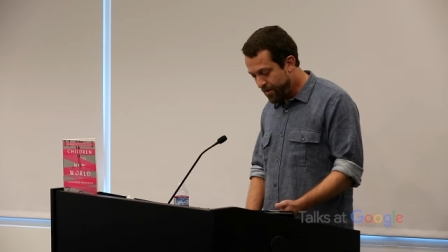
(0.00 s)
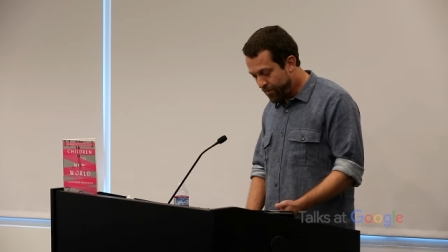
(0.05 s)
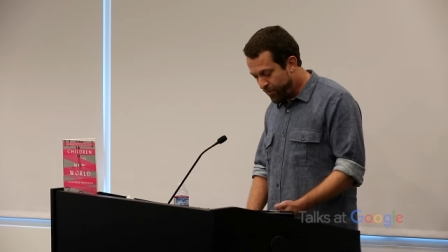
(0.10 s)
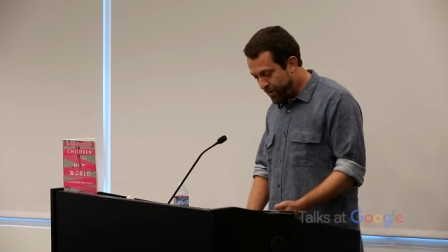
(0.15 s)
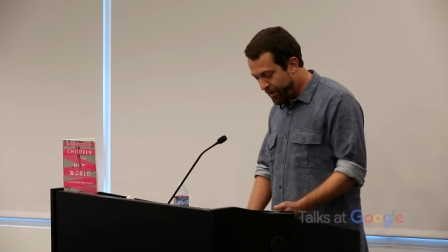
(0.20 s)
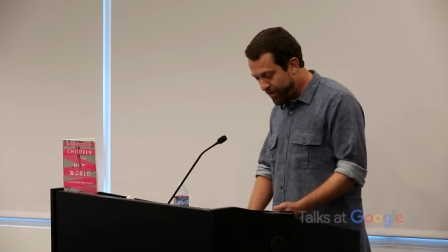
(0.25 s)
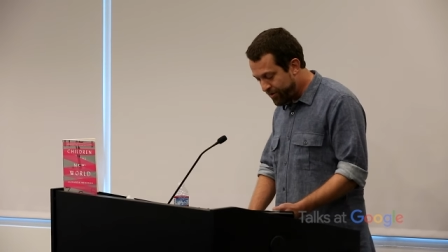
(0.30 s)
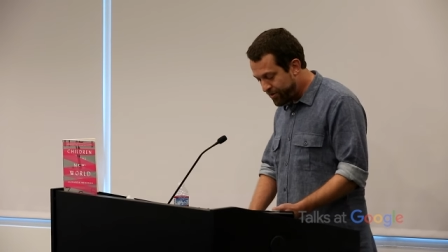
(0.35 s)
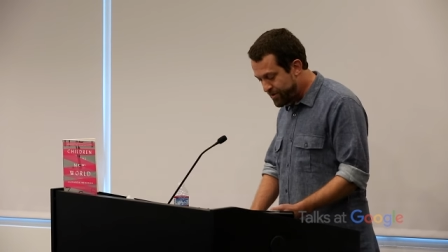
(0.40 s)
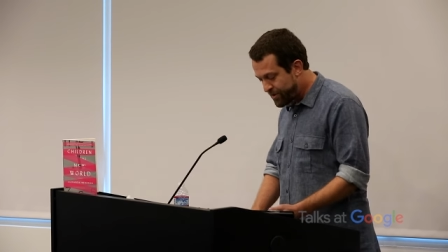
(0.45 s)

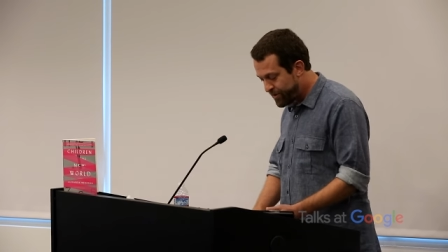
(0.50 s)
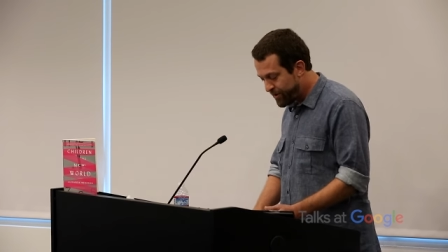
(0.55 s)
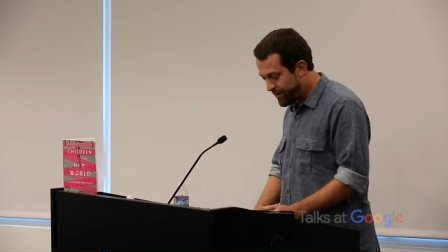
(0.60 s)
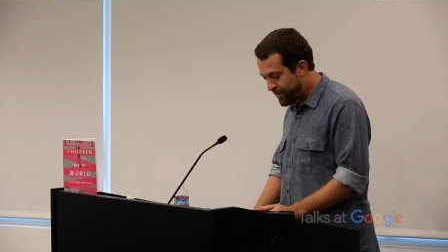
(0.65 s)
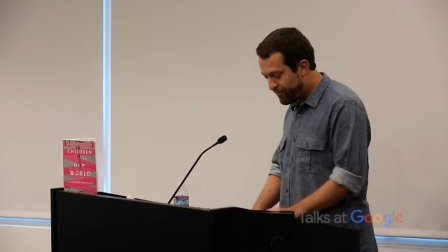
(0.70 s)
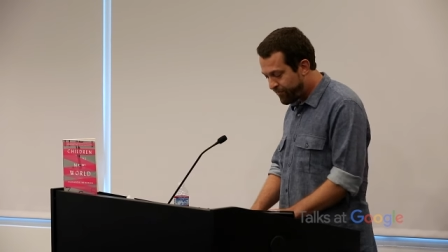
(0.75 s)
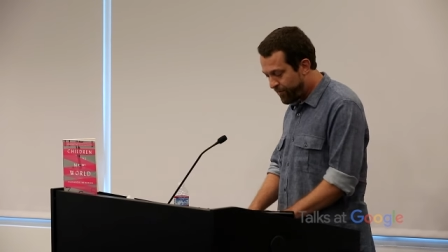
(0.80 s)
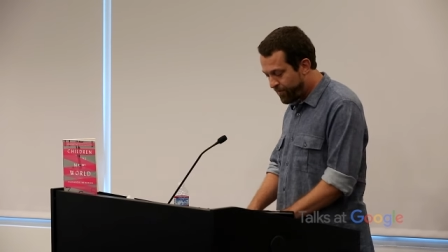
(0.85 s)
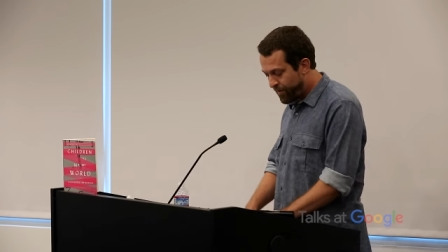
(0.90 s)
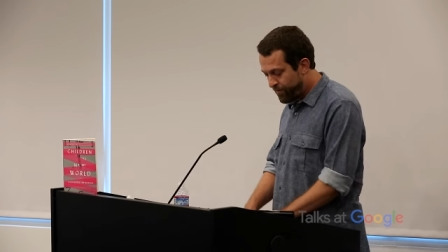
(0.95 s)
We understood
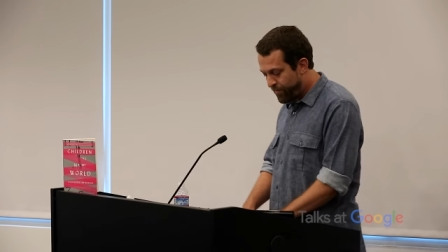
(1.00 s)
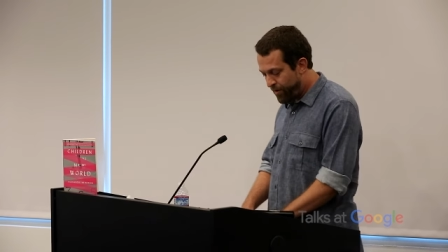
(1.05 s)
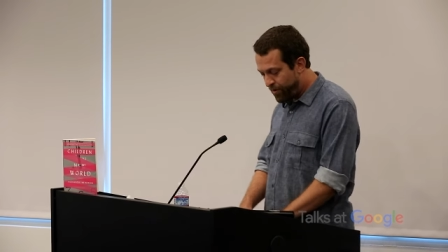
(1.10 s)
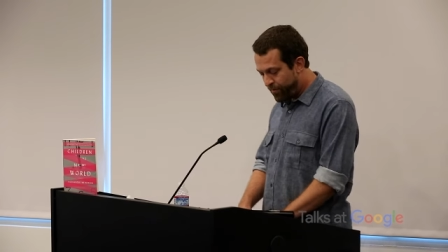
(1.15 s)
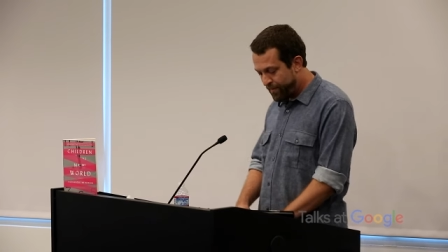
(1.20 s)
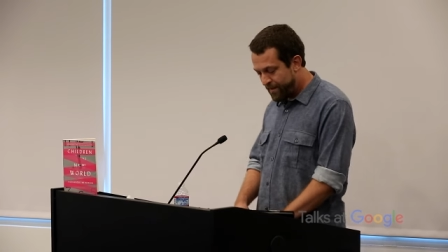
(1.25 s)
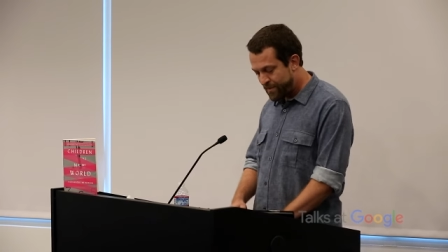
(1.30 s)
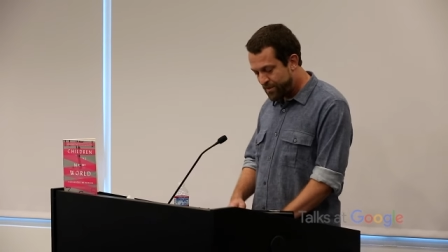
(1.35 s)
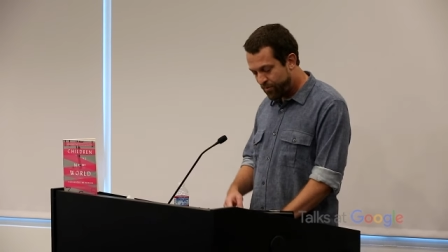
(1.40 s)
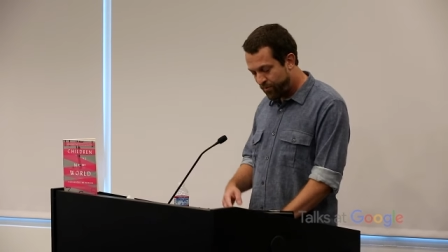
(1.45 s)
it from the
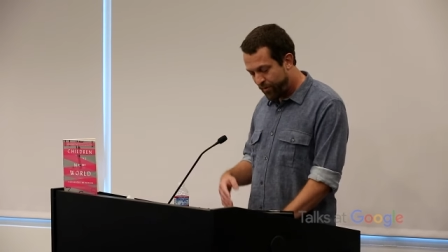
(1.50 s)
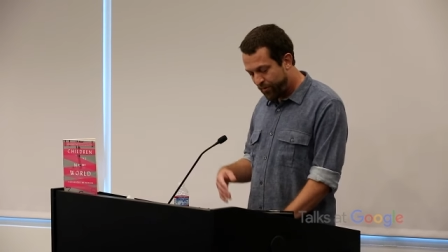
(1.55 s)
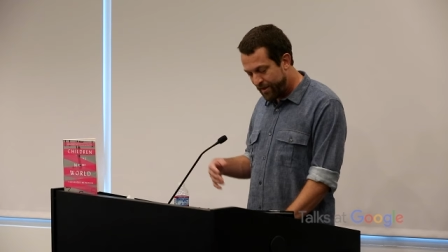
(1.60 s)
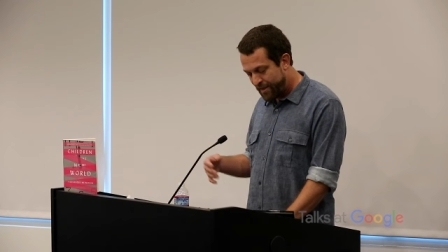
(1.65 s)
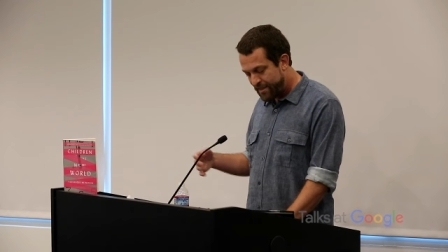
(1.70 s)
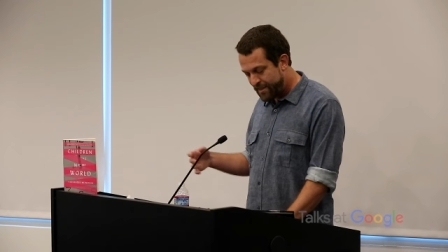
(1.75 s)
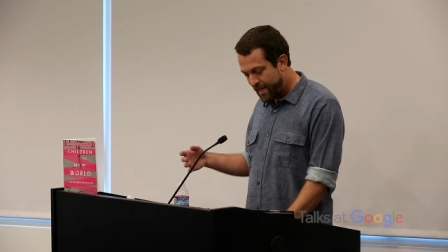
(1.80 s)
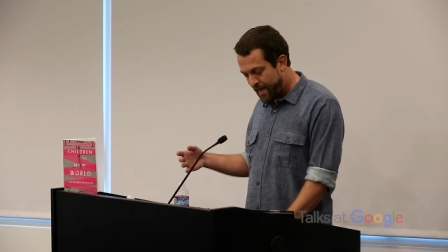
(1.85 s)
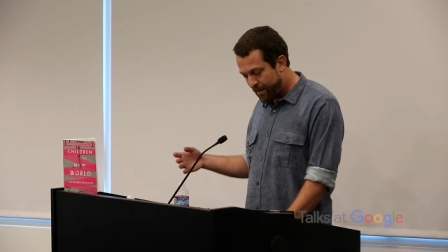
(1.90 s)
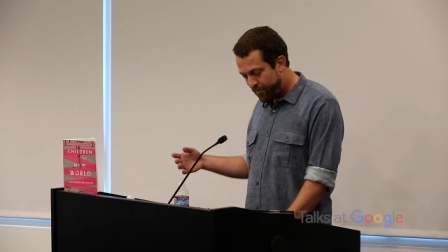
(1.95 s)
moments when
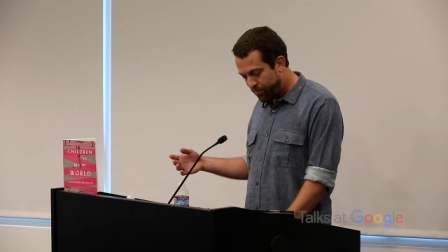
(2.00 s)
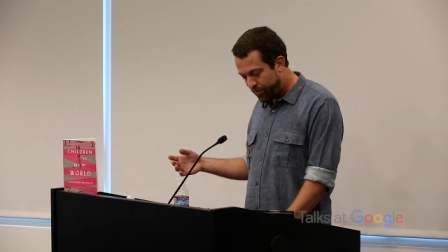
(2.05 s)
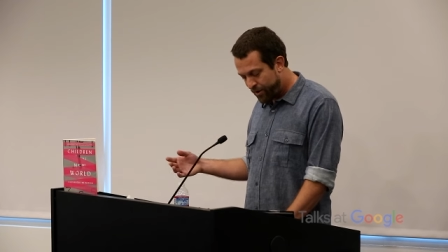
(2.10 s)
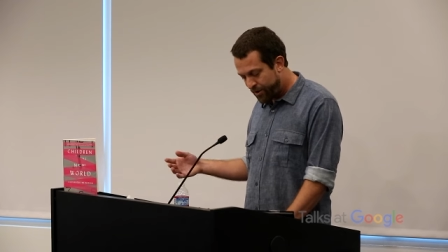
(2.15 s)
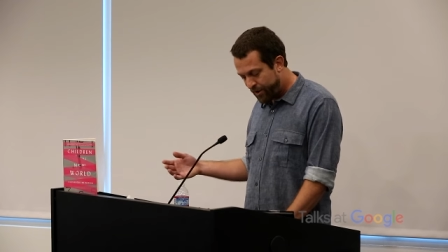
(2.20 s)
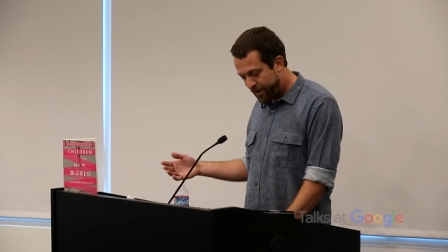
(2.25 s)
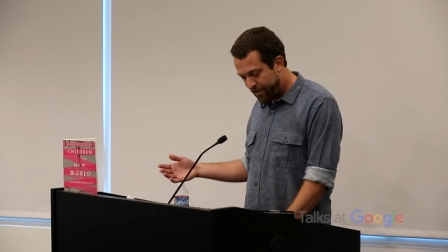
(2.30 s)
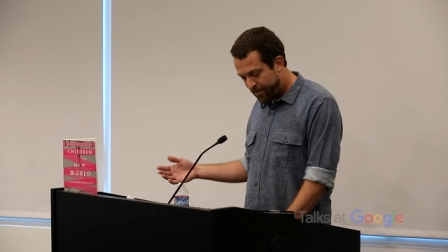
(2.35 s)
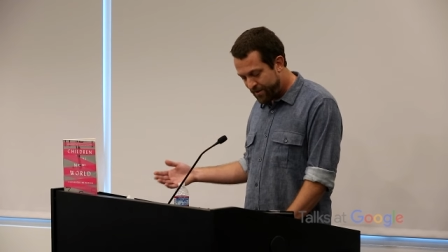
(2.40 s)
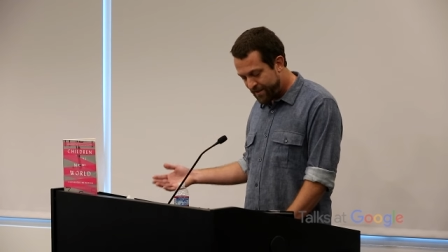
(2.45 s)
we'd stand
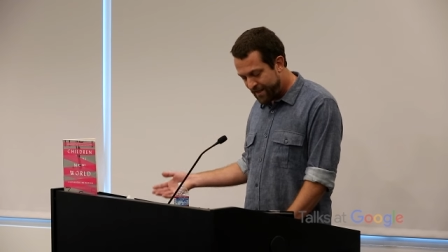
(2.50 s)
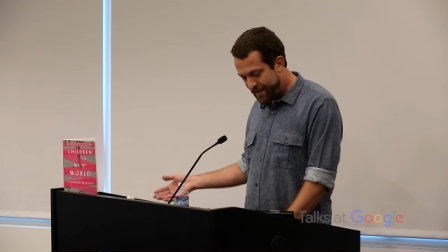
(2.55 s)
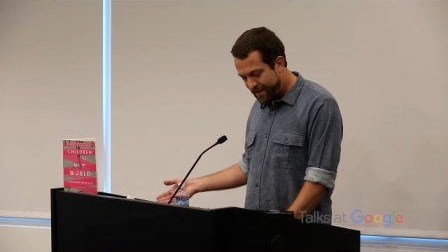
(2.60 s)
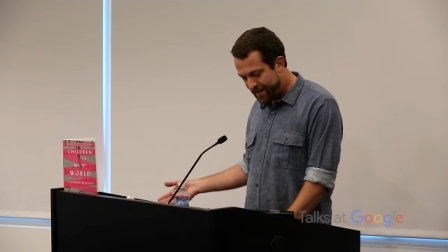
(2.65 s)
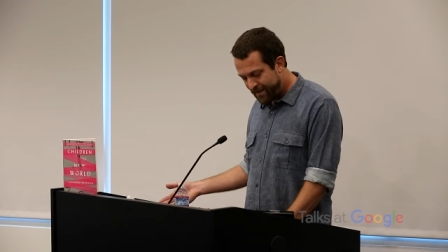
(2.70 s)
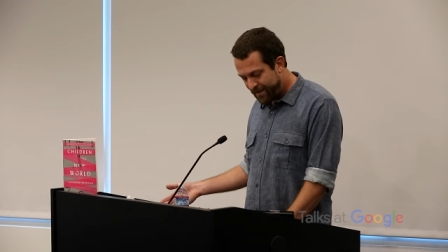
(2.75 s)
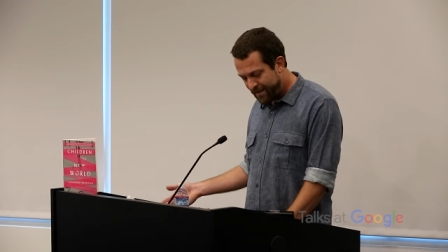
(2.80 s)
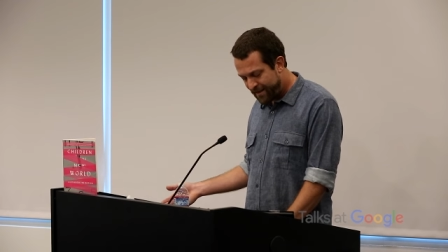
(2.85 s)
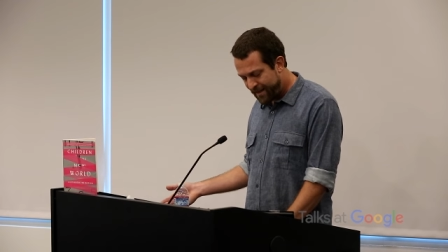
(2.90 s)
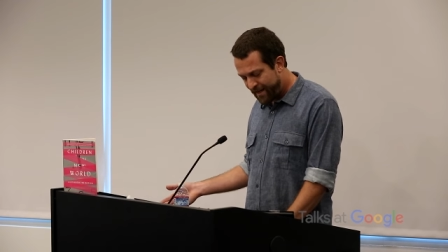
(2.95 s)
brushing our
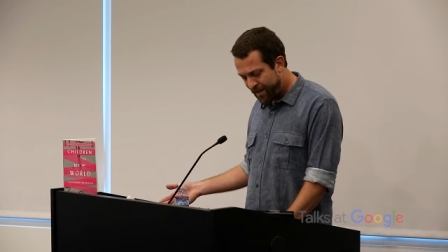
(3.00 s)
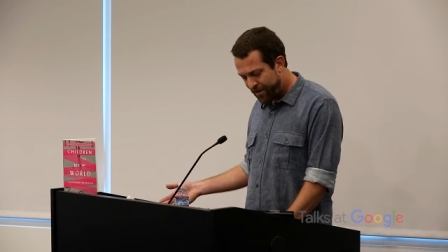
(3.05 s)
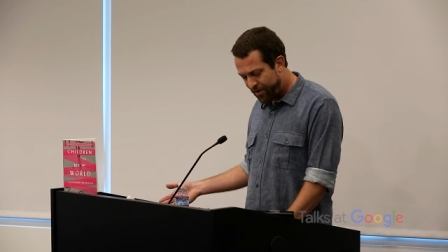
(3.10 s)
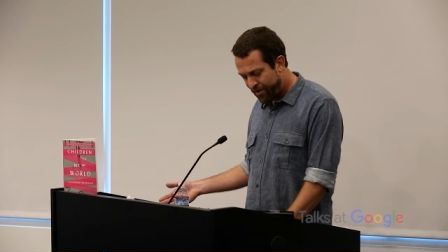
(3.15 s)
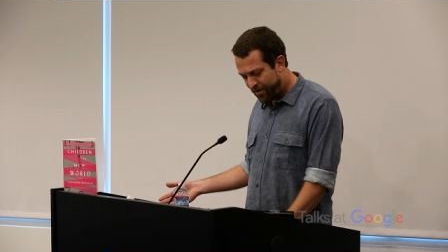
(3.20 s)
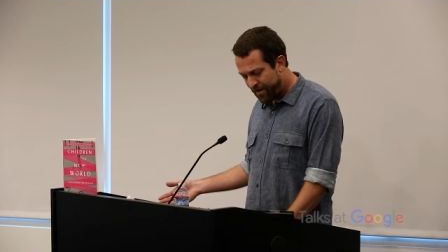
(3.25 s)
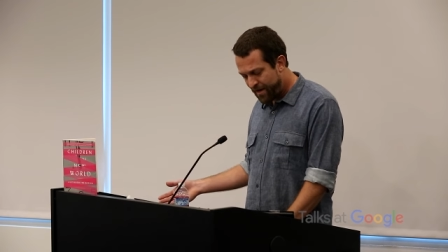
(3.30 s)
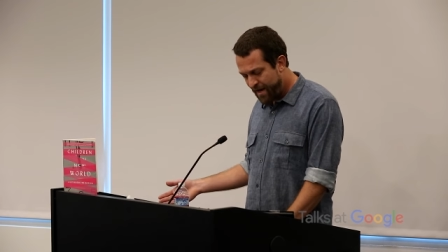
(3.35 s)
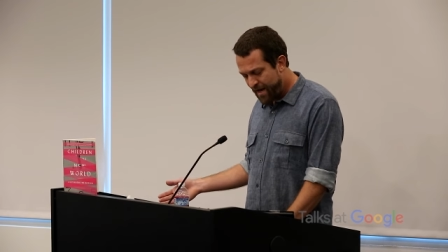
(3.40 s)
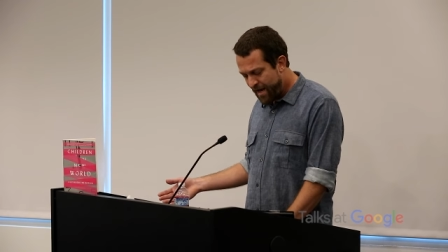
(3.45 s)
teeth
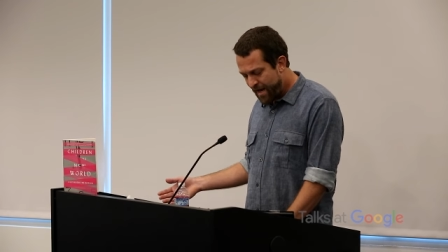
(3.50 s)
together,